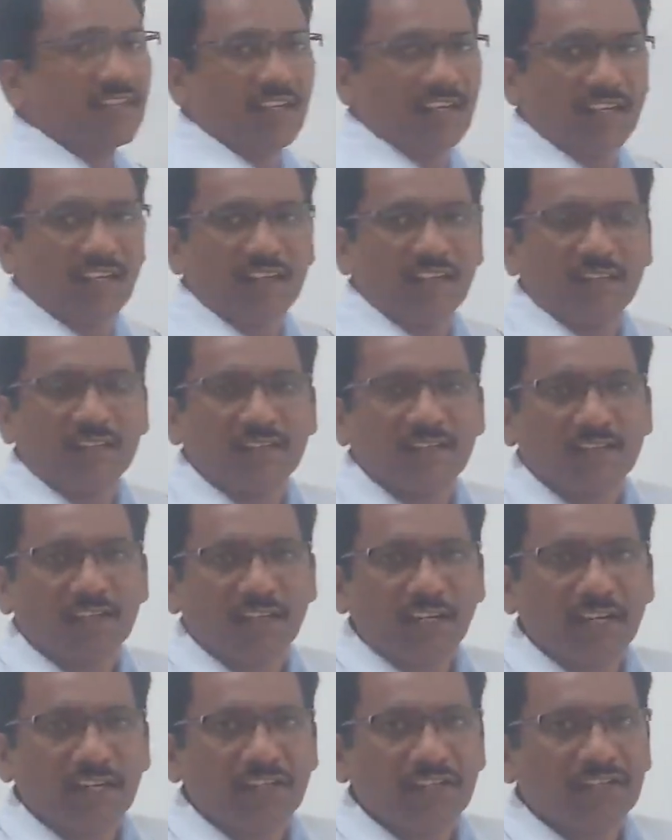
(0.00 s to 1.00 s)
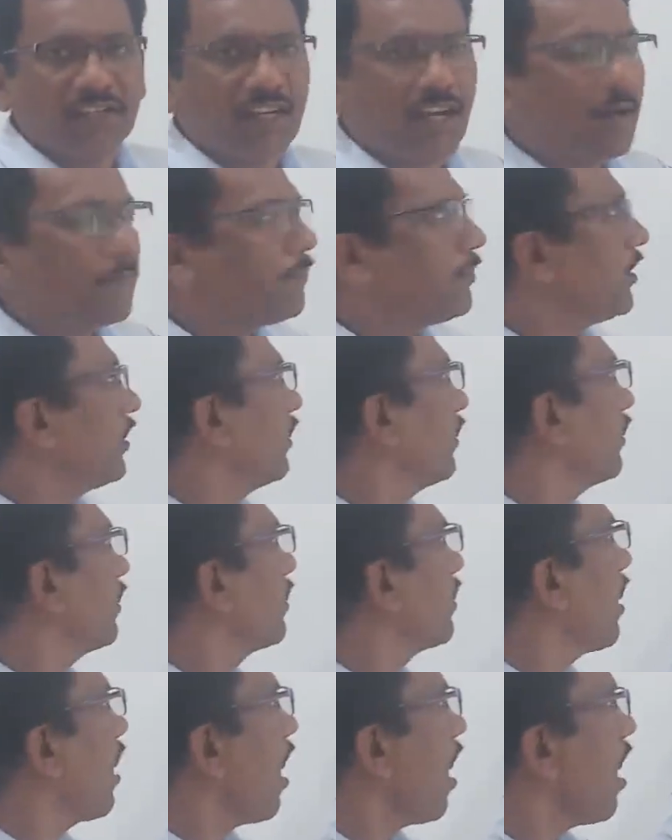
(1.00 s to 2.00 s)
see the second
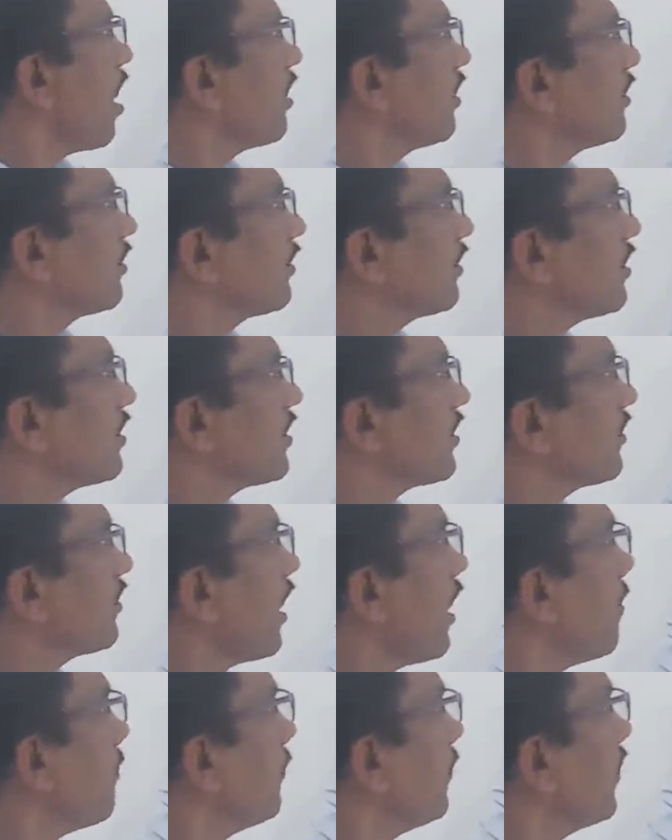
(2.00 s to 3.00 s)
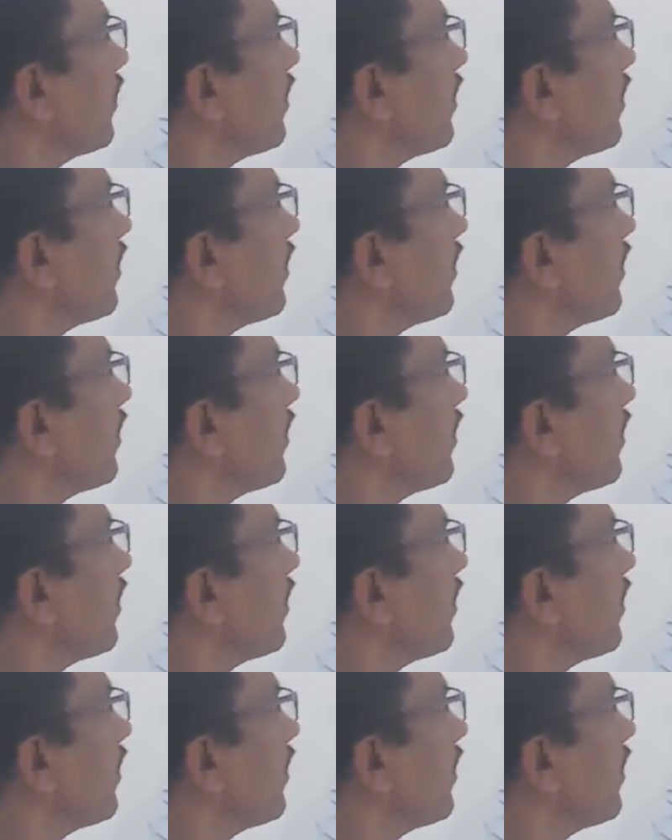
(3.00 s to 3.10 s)
example. The example